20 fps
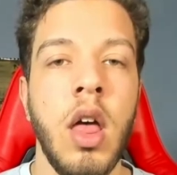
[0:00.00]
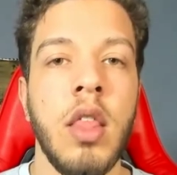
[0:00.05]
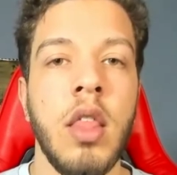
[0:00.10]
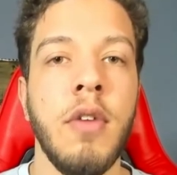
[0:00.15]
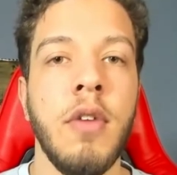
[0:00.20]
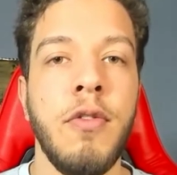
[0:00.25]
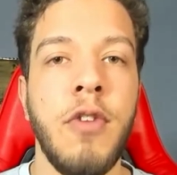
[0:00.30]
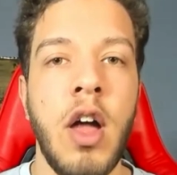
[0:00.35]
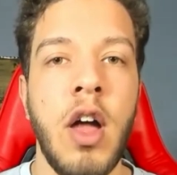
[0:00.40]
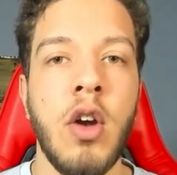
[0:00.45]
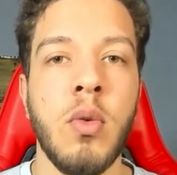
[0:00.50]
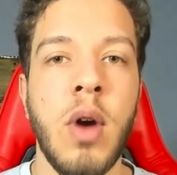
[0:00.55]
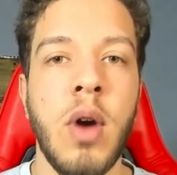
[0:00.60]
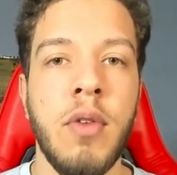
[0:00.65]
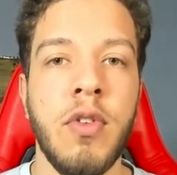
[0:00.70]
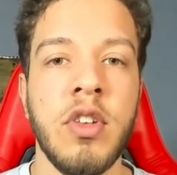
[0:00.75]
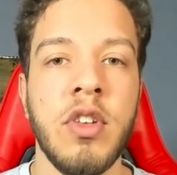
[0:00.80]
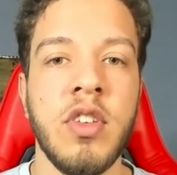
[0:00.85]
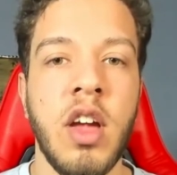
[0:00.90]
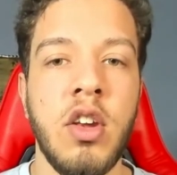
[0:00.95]
The final
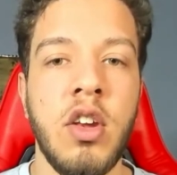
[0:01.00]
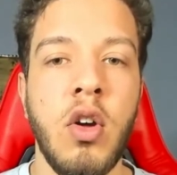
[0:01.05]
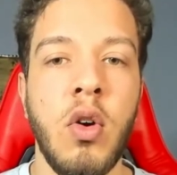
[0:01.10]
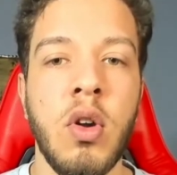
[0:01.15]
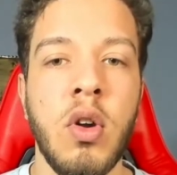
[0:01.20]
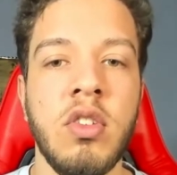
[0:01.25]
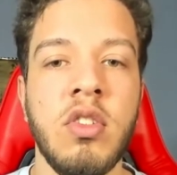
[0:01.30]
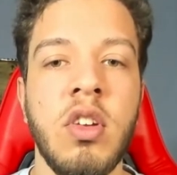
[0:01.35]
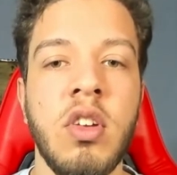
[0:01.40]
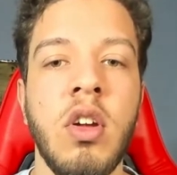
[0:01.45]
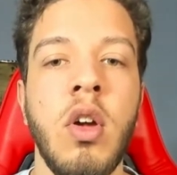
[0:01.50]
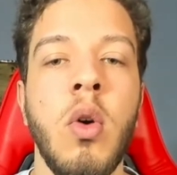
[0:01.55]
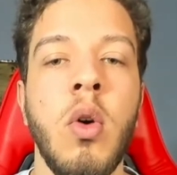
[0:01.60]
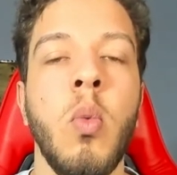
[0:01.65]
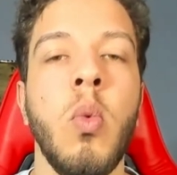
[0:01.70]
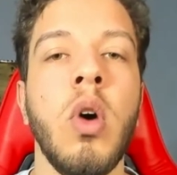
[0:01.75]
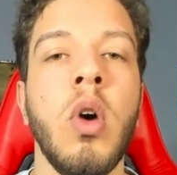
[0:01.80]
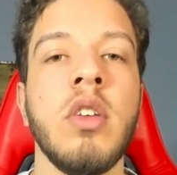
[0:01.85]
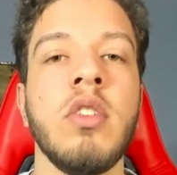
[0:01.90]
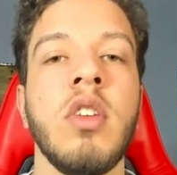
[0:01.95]
reference I noticed
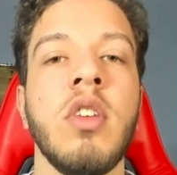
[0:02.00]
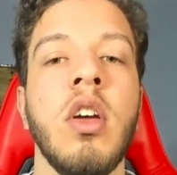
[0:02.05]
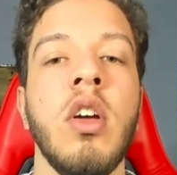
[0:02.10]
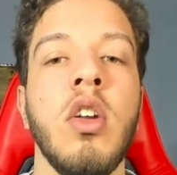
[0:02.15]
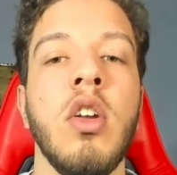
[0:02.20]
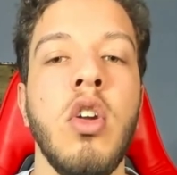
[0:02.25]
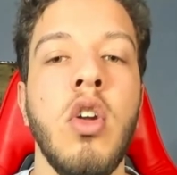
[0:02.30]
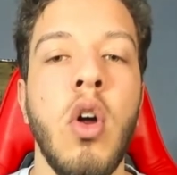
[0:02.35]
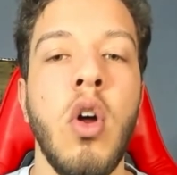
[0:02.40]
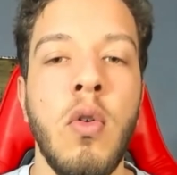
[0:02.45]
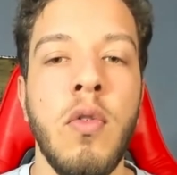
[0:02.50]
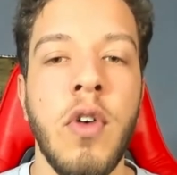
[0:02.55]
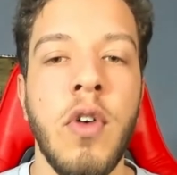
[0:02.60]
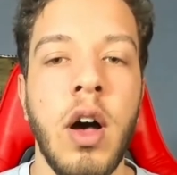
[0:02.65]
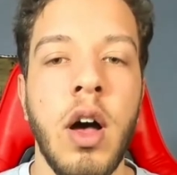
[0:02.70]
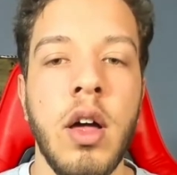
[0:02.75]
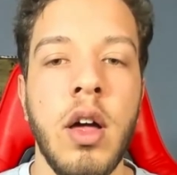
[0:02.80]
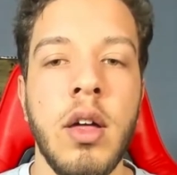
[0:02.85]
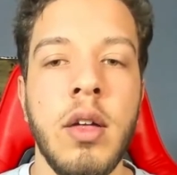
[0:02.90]
was Nova.